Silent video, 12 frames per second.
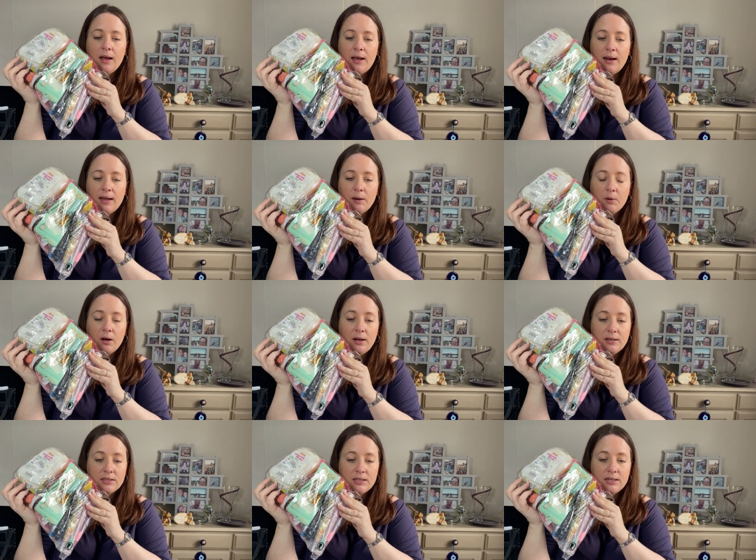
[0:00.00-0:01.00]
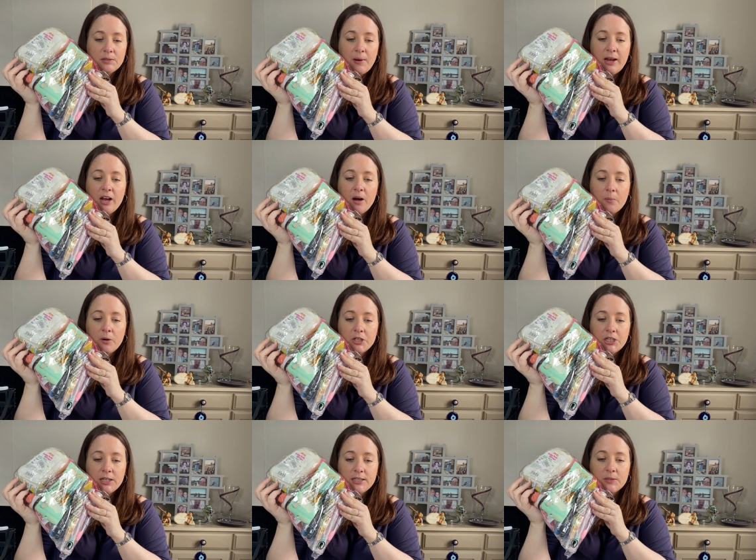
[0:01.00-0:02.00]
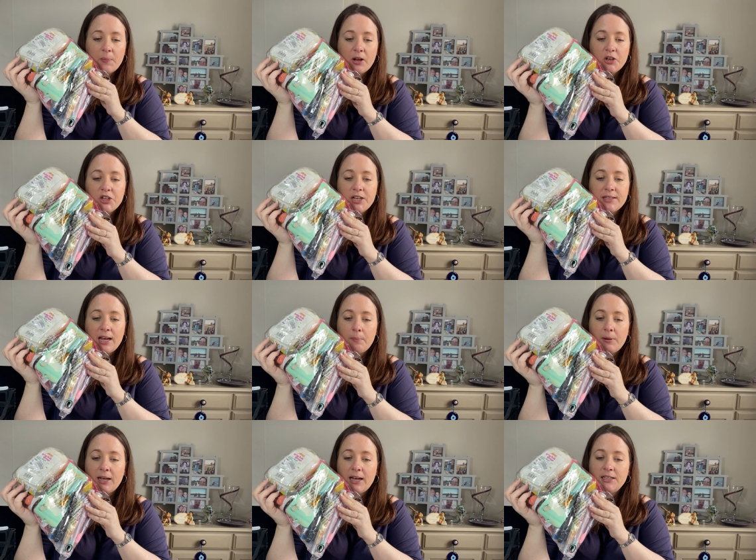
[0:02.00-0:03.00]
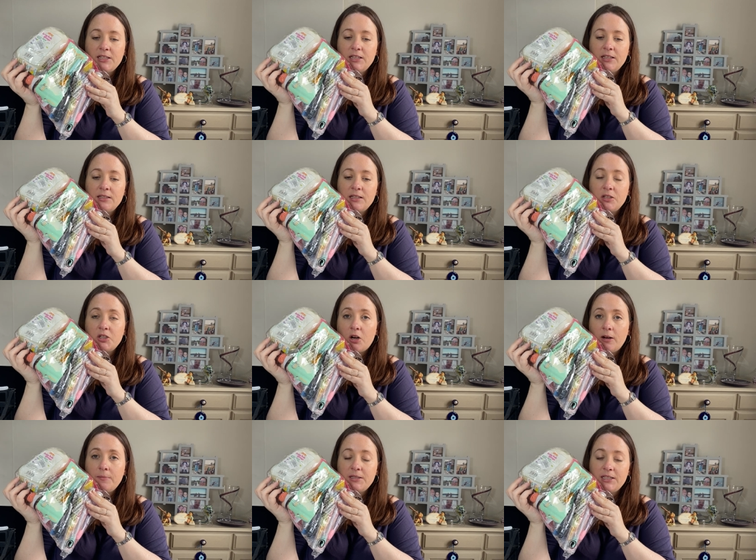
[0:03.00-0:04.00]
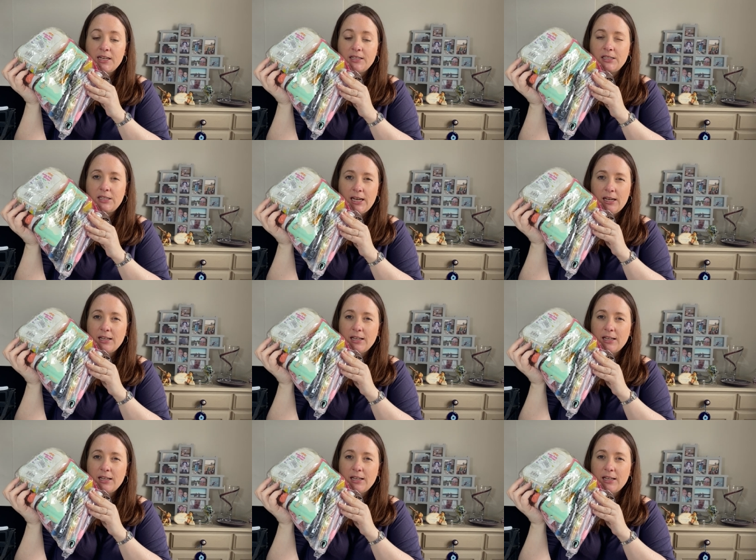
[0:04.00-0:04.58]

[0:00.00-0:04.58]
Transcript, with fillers: and it, I listed it as makeup brushes, sponges, applicators, times 60.